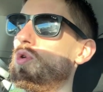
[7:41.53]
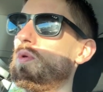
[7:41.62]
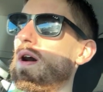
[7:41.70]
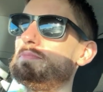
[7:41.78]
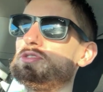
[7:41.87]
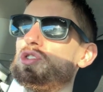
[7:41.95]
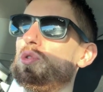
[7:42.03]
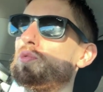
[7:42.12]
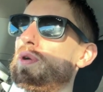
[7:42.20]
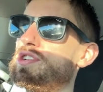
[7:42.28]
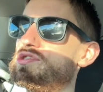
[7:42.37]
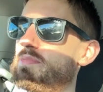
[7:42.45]
I'm so
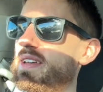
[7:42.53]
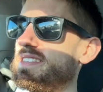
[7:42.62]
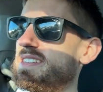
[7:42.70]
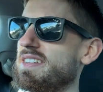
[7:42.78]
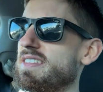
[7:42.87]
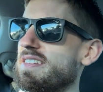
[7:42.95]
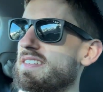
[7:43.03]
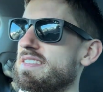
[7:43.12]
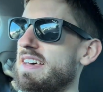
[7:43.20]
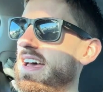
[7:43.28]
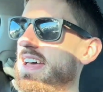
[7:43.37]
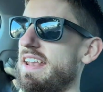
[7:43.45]
regimented
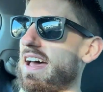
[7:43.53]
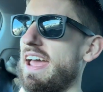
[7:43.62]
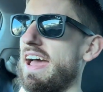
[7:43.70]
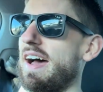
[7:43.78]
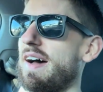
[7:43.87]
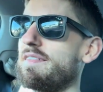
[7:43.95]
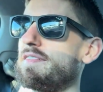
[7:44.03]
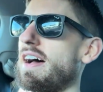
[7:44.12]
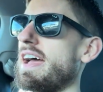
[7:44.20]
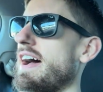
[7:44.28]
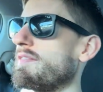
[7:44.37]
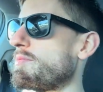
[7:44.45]
that I have
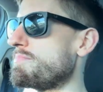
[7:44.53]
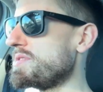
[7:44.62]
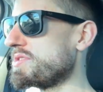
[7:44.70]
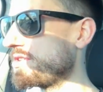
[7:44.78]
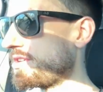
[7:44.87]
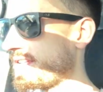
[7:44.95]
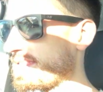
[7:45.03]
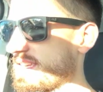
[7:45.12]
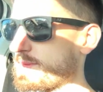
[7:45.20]
a meal at this